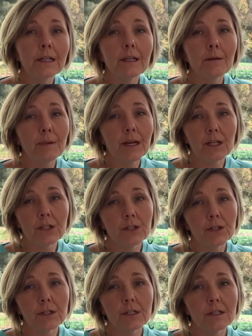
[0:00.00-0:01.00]
it and making
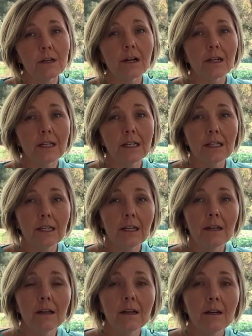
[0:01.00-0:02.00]
sure it's not getting
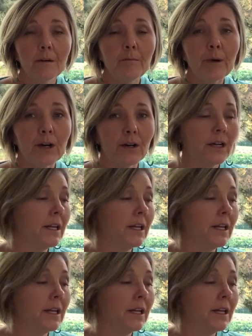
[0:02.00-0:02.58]
burnt.